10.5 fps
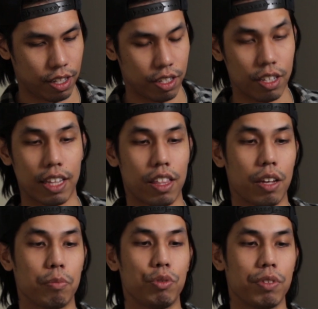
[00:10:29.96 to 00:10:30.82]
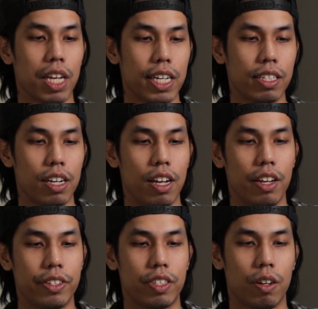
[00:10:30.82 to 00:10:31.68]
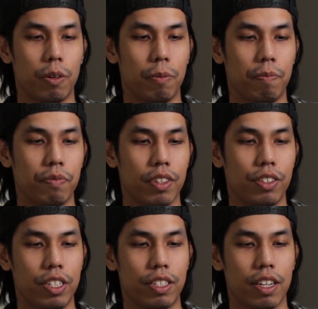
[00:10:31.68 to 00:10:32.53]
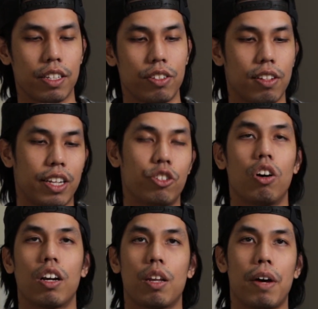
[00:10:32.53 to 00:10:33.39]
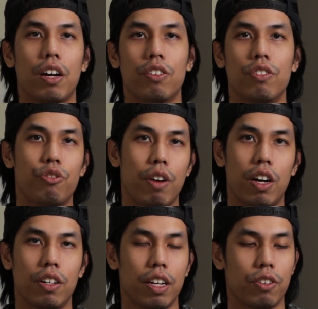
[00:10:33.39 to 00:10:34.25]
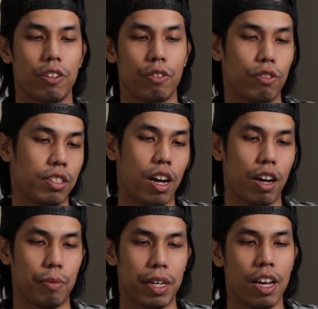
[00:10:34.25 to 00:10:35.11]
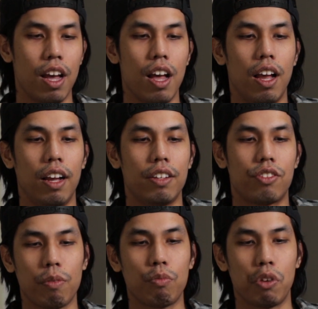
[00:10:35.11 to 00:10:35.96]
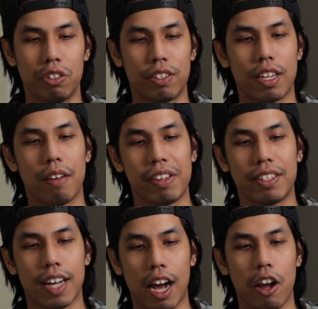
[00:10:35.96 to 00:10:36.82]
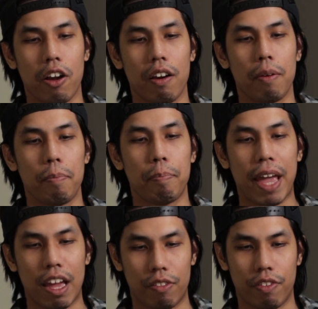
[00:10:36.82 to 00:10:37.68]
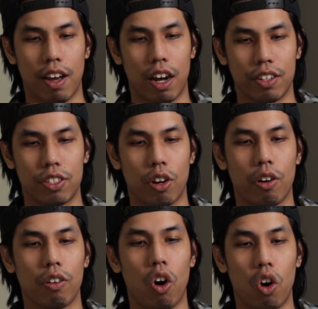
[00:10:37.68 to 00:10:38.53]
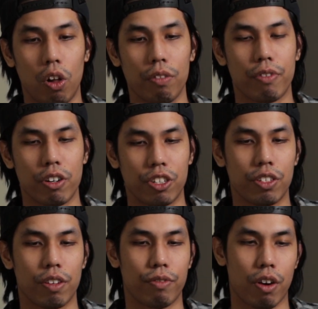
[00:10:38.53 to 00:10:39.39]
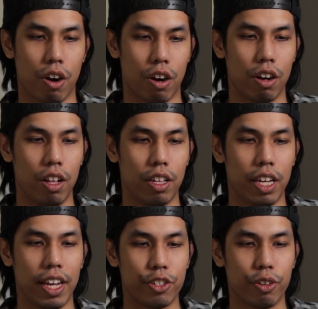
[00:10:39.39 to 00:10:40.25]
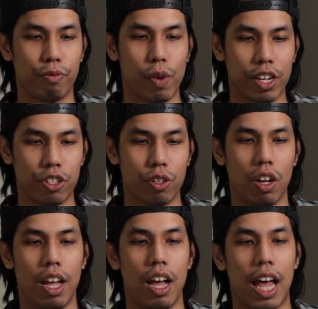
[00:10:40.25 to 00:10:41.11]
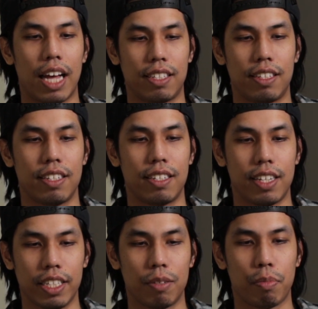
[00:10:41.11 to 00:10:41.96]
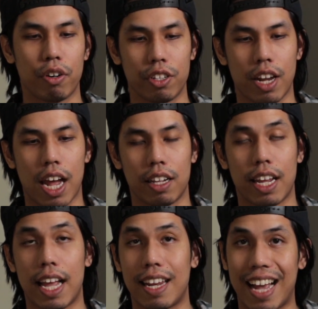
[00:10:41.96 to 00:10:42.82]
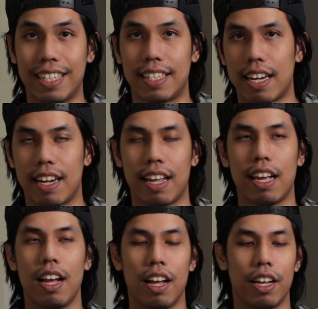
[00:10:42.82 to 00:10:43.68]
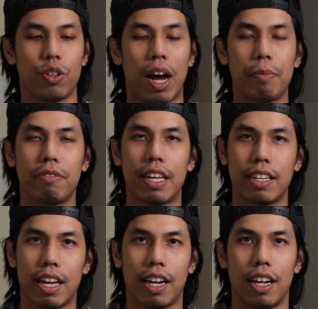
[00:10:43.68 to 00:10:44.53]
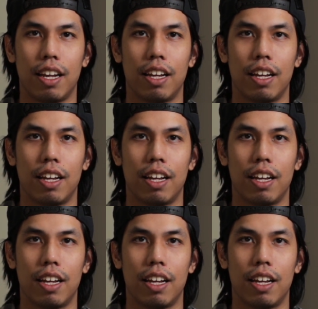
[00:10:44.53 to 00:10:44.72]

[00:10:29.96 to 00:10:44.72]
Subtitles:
this. I think Moonlight. So she says, like, talking about Drow or autonomy. Some worlds have entire pantheons that are all versions of her, each of which has a distinct personality and identity. So I'm thinking,